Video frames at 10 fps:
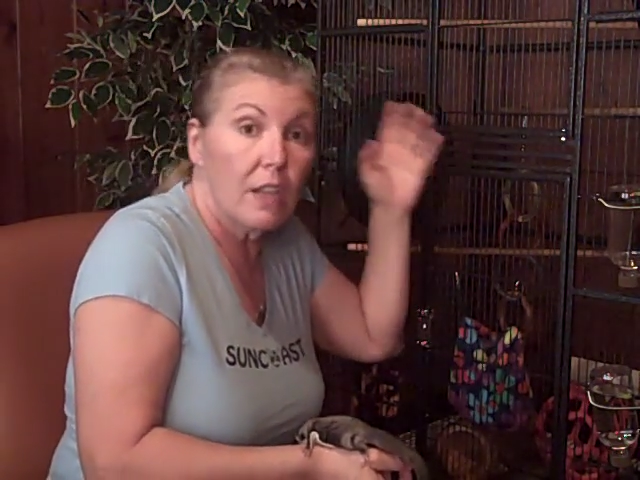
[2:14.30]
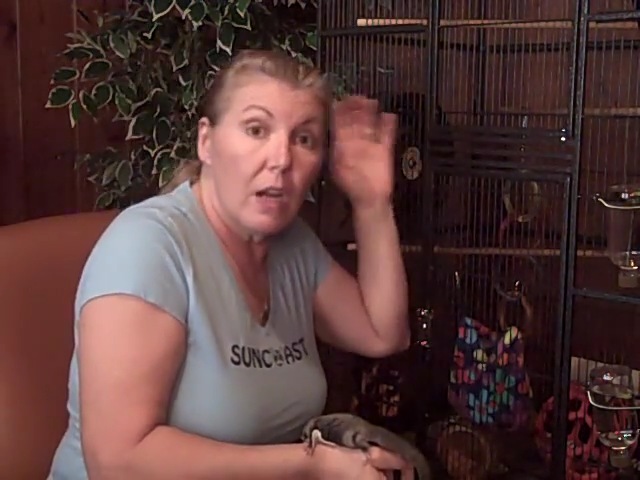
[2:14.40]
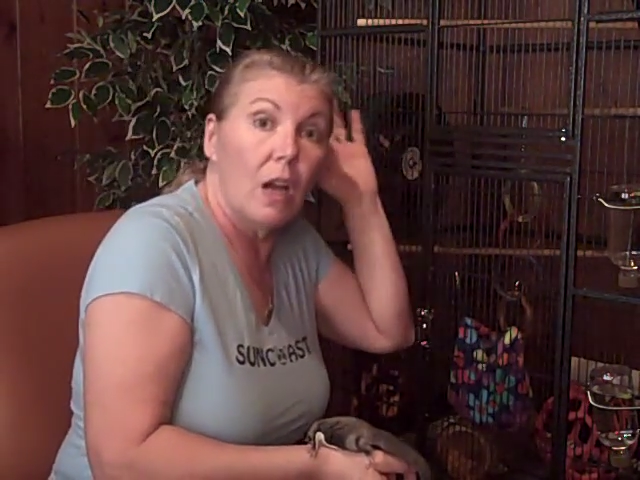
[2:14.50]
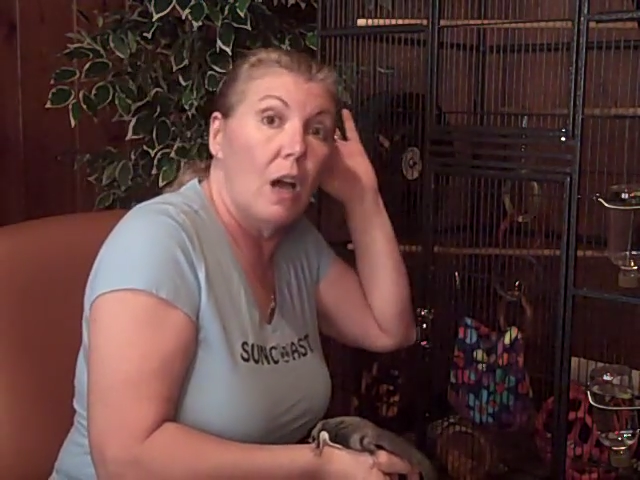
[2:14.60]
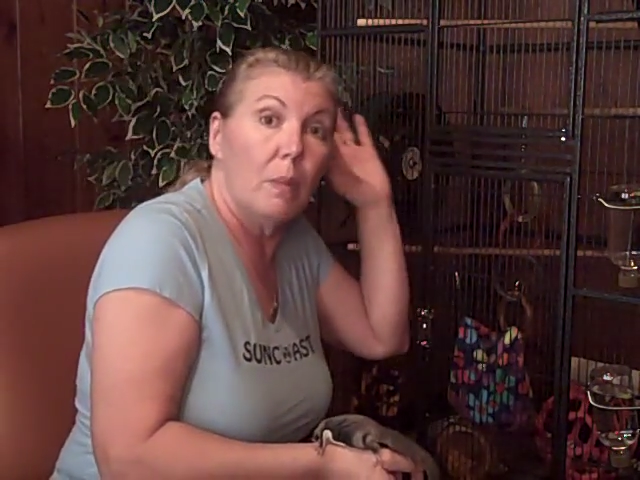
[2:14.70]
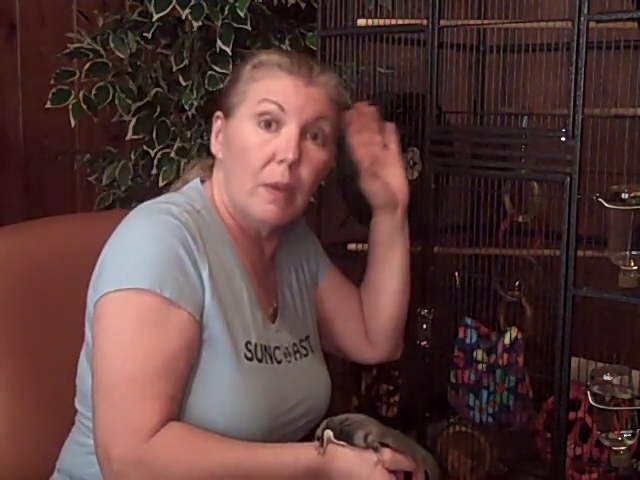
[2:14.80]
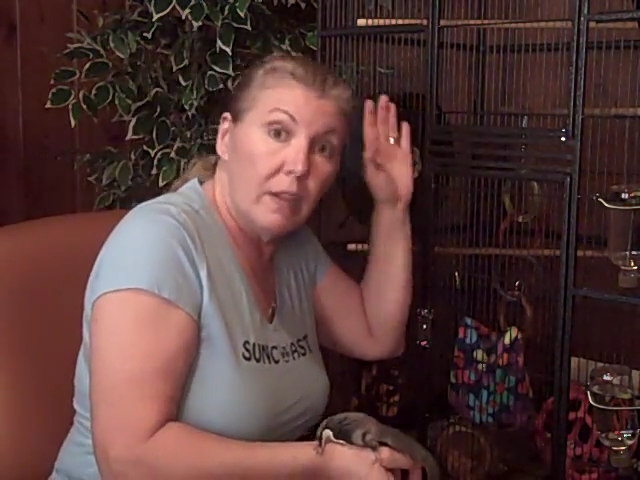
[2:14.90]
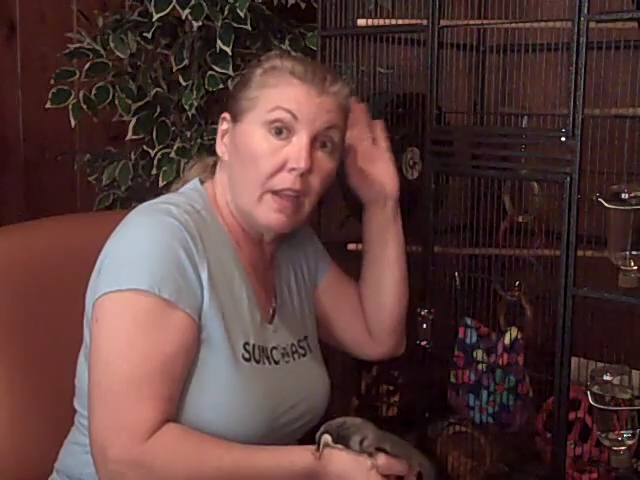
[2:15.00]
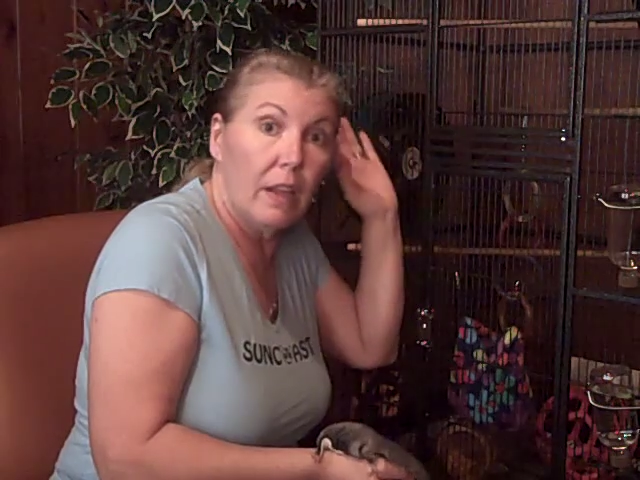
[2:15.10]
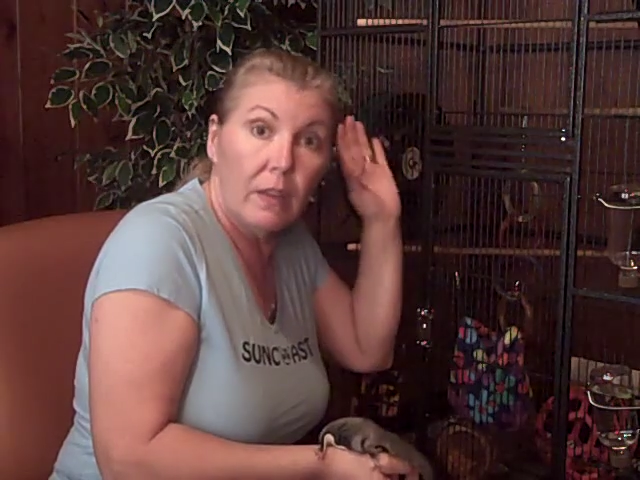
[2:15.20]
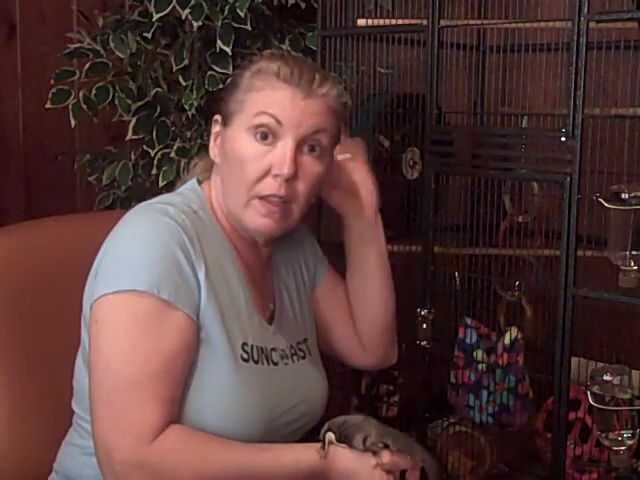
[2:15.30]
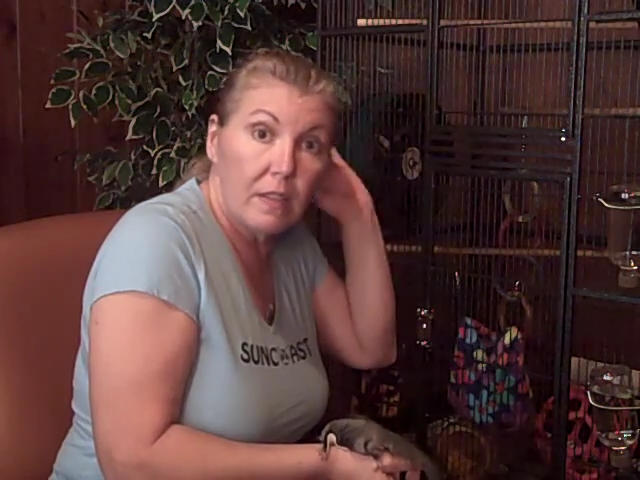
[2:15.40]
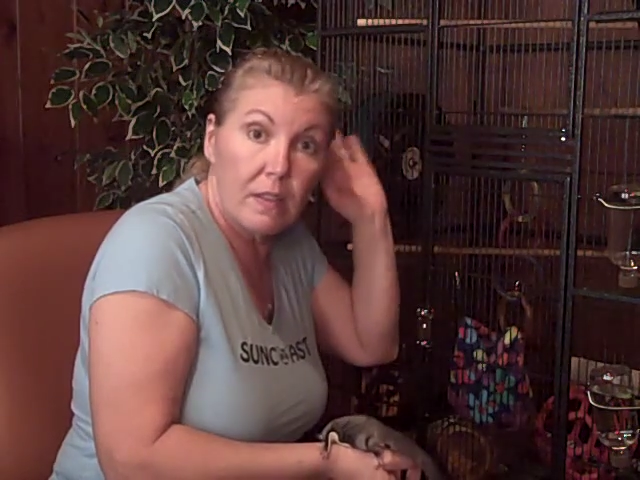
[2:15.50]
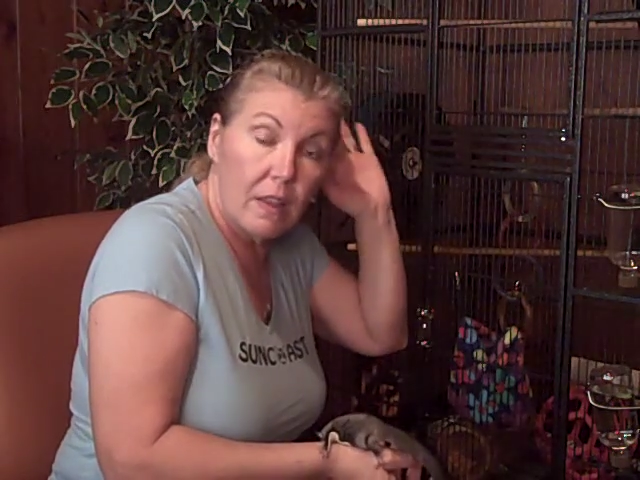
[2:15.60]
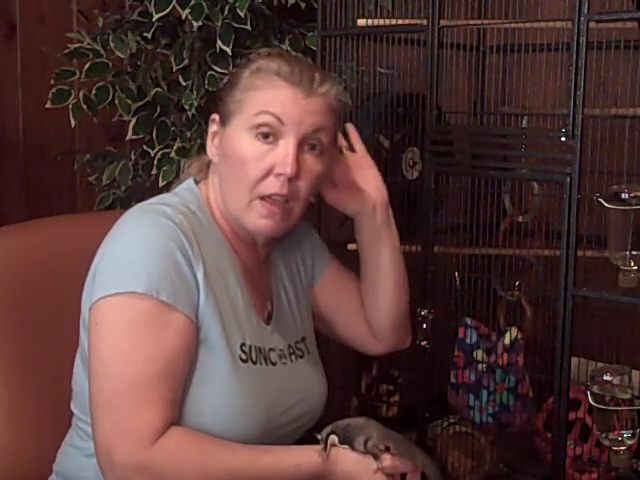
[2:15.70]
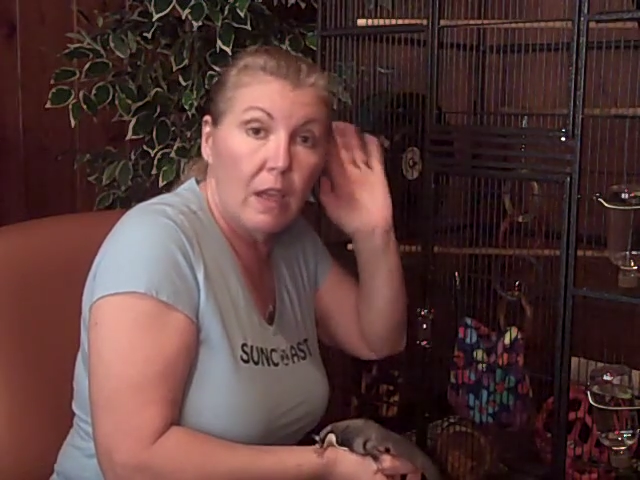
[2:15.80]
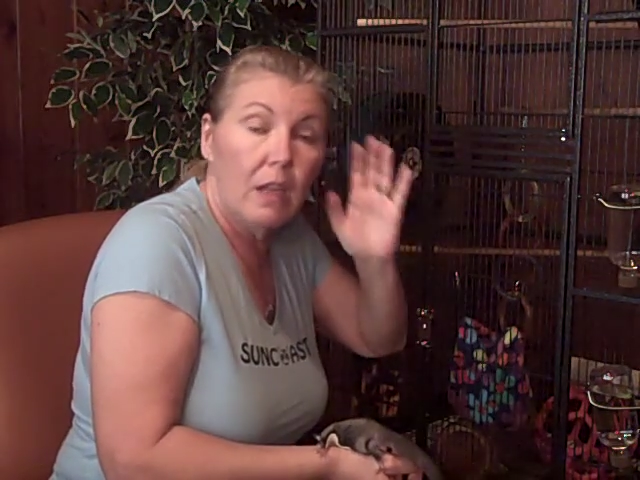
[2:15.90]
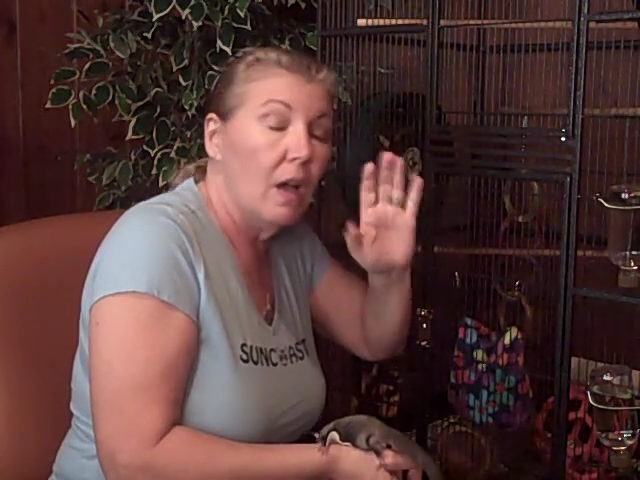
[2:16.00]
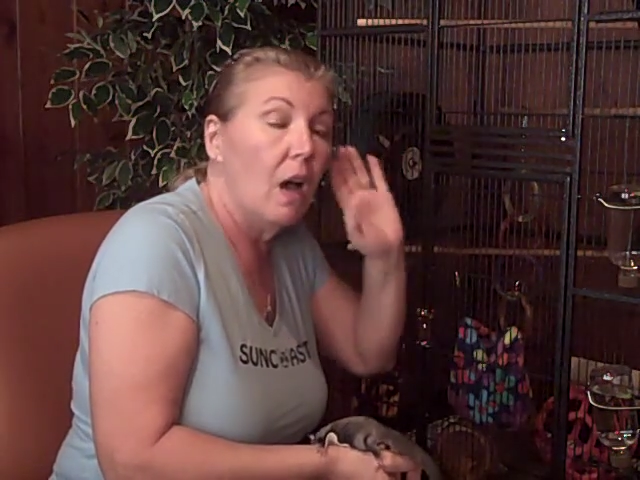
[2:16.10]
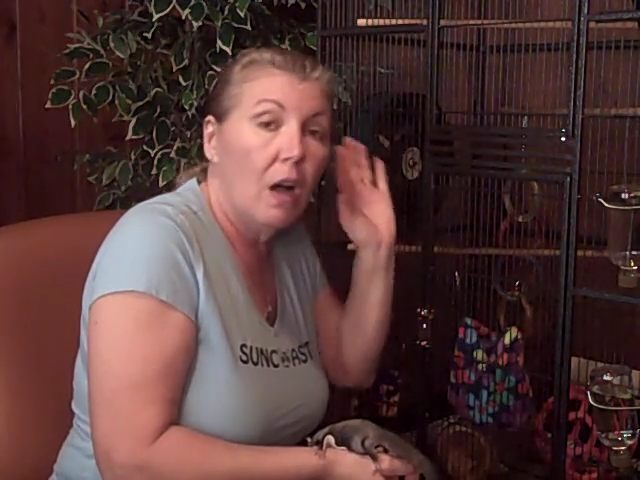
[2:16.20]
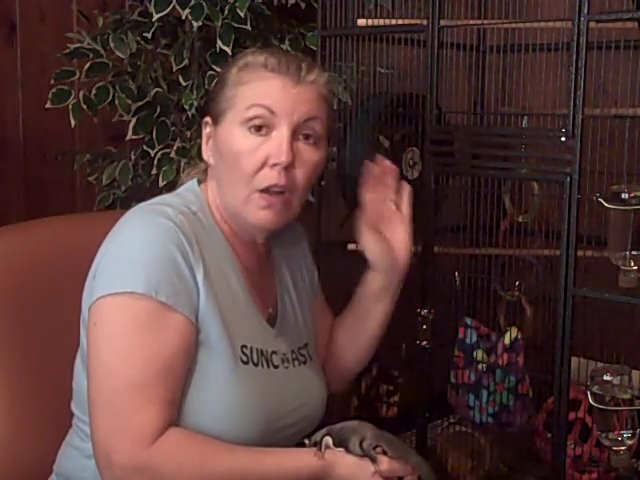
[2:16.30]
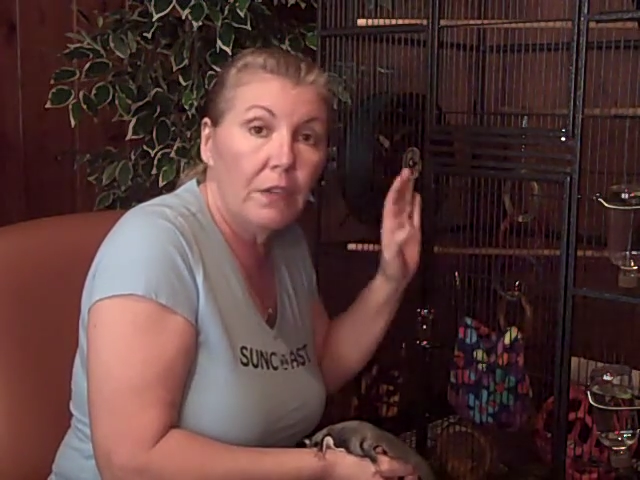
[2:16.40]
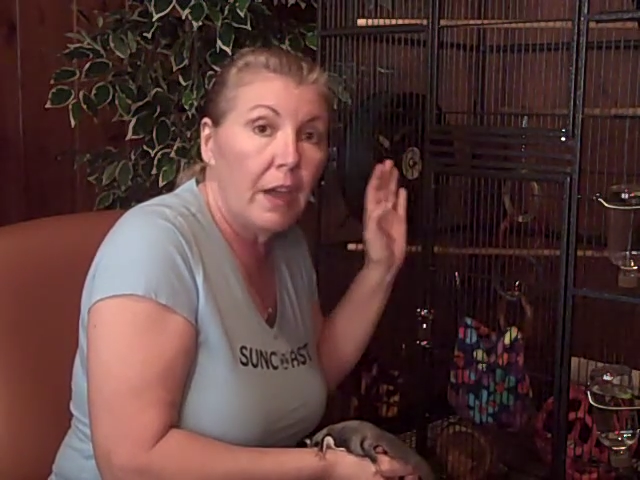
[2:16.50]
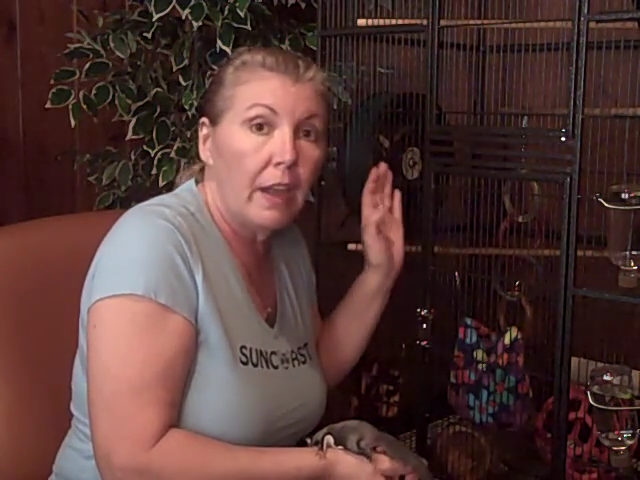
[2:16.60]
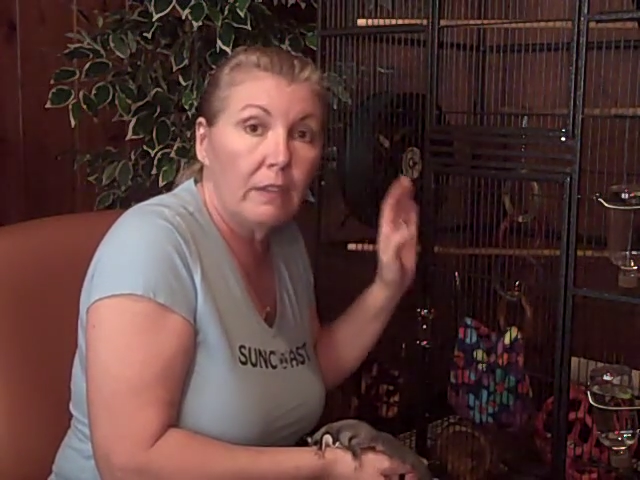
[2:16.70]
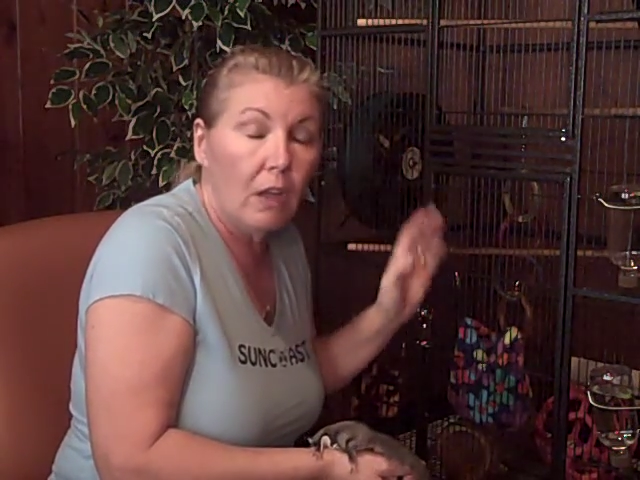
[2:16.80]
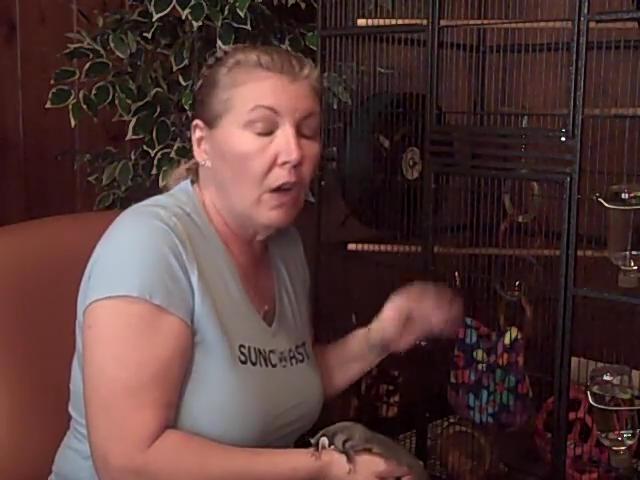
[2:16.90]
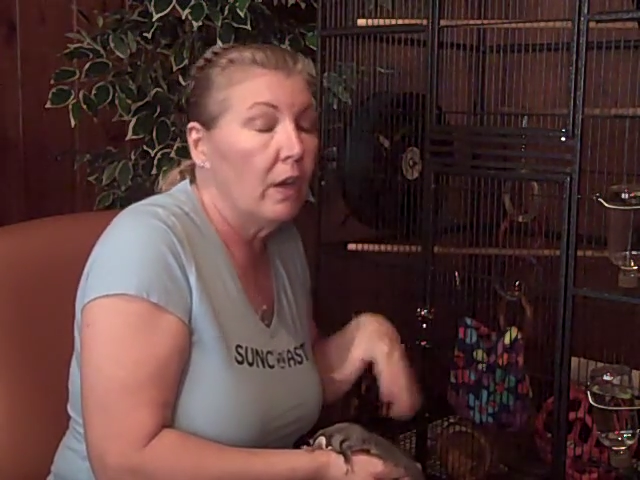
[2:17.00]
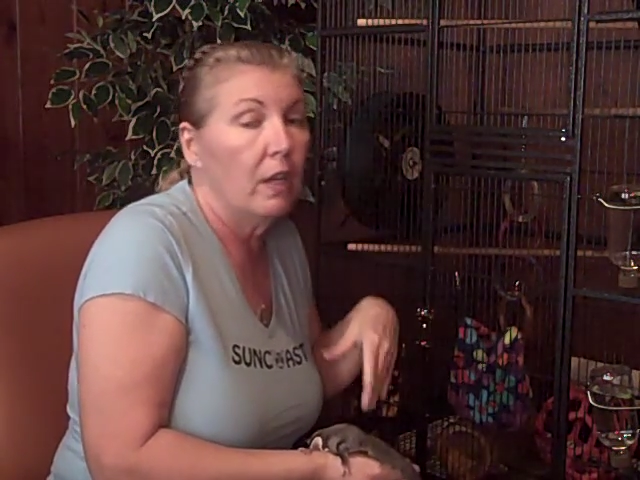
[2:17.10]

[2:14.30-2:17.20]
They're up and down this thing all night long.